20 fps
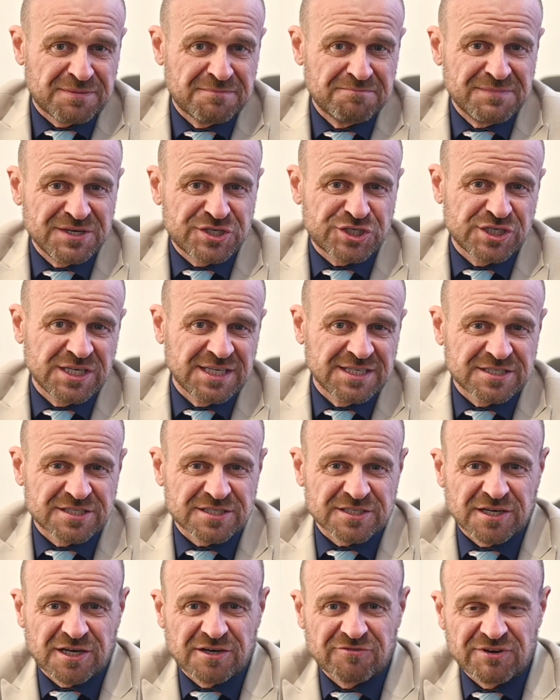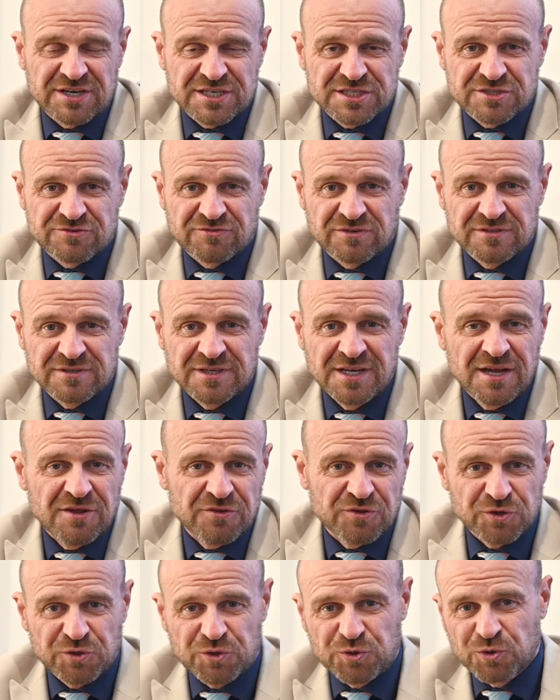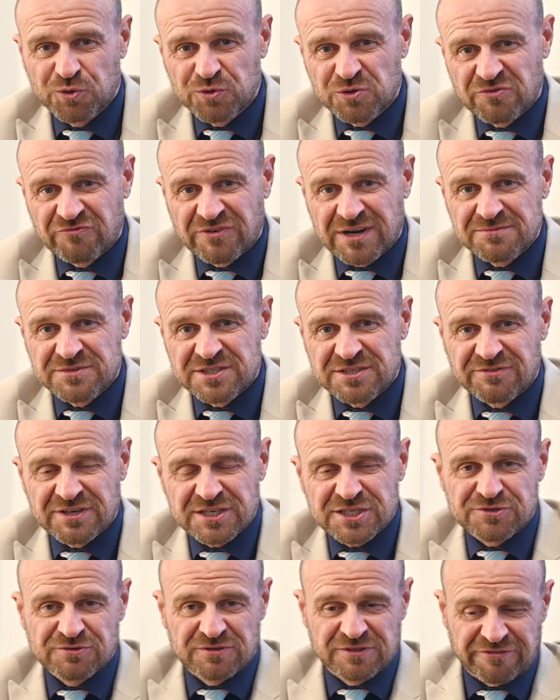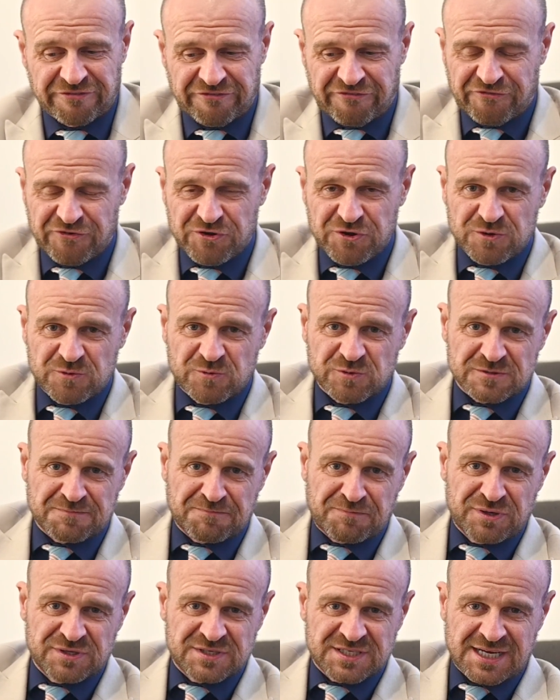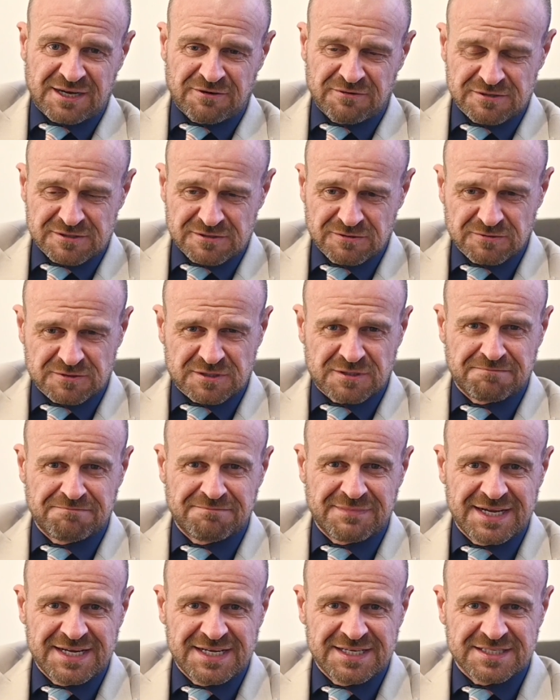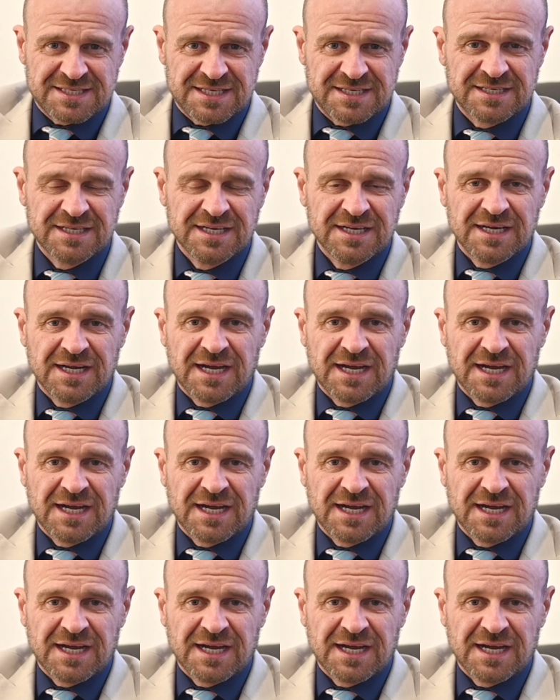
Michelin star restaurant, the Gordon Ramsay restaurant, the food was put out, it looked amazing,